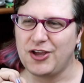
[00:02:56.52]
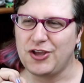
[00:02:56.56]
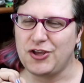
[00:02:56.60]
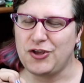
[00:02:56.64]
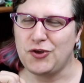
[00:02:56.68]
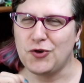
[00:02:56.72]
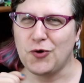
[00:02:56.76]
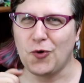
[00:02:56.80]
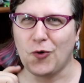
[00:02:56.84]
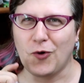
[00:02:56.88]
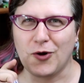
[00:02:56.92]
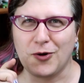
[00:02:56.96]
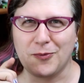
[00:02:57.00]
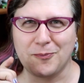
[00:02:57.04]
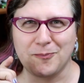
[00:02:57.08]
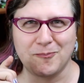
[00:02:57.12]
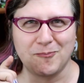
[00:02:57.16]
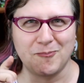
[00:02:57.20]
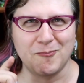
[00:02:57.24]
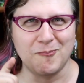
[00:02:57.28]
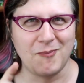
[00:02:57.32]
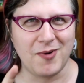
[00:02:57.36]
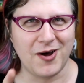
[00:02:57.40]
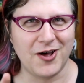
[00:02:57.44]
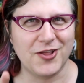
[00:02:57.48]
"Your
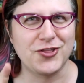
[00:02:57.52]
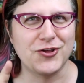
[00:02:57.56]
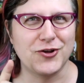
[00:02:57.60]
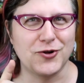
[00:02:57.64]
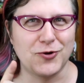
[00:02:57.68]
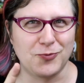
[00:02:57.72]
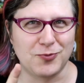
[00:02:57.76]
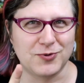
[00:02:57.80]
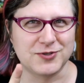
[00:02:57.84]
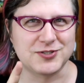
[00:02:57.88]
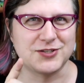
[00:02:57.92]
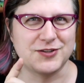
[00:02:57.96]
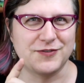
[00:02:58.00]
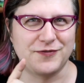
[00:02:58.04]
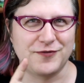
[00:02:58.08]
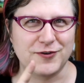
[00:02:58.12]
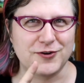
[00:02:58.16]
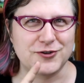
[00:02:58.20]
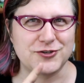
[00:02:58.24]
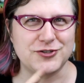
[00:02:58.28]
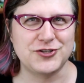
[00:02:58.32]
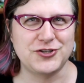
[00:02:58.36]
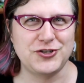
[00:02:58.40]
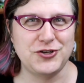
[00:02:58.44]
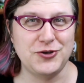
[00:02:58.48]
mother was the
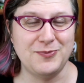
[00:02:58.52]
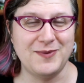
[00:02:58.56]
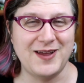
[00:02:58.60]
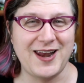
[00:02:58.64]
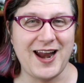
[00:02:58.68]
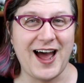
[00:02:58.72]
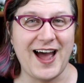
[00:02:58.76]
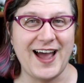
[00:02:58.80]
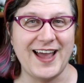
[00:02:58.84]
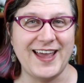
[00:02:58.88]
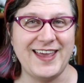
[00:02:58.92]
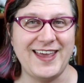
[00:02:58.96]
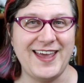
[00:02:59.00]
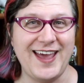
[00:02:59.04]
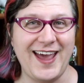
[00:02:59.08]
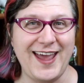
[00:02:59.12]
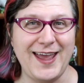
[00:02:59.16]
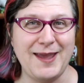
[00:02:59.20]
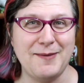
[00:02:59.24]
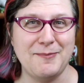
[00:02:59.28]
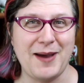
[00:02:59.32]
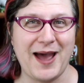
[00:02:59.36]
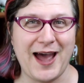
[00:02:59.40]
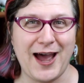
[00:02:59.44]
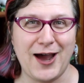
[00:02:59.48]
first human I
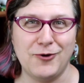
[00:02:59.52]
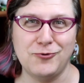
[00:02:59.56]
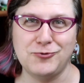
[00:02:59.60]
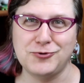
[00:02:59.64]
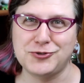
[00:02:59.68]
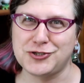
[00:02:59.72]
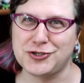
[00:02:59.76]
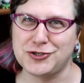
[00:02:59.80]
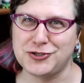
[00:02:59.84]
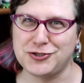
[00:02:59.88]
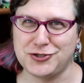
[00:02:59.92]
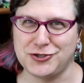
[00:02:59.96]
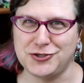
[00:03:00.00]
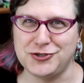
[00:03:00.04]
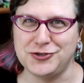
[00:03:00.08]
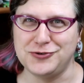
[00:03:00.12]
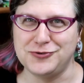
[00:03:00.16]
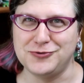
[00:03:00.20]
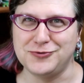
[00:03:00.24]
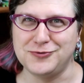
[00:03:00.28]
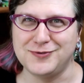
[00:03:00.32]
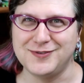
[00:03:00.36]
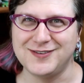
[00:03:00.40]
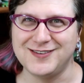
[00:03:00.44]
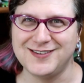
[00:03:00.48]
came out
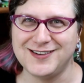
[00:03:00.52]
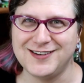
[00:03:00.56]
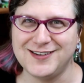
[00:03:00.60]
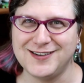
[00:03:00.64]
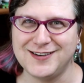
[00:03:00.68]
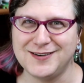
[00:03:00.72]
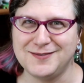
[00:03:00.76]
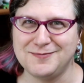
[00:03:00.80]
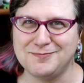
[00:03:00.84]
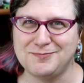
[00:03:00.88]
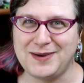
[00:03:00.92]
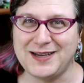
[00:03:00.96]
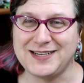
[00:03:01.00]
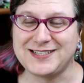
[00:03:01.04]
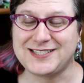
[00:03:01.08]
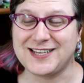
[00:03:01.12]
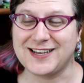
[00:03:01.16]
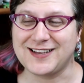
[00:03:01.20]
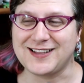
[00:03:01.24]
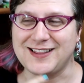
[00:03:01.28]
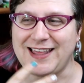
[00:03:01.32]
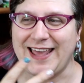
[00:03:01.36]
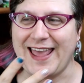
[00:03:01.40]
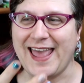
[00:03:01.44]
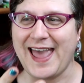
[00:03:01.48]
to."
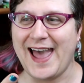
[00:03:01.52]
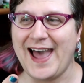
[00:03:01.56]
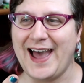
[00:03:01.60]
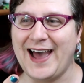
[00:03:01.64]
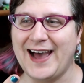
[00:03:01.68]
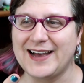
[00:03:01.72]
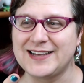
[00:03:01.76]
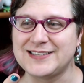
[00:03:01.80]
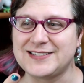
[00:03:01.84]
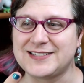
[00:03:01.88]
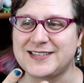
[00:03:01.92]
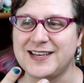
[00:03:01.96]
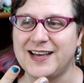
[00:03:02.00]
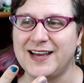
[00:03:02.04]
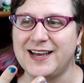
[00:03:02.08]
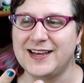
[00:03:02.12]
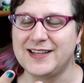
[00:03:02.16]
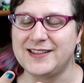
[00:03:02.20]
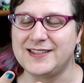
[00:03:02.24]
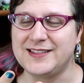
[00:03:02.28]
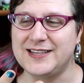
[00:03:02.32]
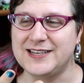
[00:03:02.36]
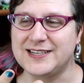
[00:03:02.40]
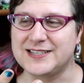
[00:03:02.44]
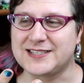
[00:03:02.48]
Basically as
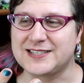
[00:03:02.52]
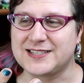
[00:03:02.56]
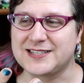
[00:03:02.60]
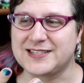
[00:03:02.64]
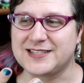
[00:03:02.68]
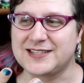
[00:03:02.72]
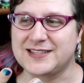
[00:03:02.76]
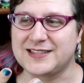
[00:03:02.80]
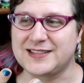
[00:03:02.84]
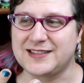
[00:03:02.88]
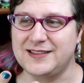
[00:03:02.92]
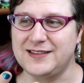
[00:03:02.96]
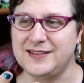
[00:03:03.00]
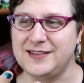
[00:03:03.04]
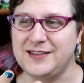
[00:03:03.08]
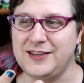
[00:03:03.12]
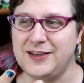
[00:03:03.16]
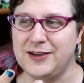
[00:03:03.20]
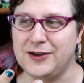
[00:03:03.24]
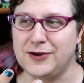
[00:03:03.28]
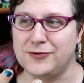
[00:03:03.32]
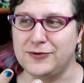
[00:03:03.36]
this, you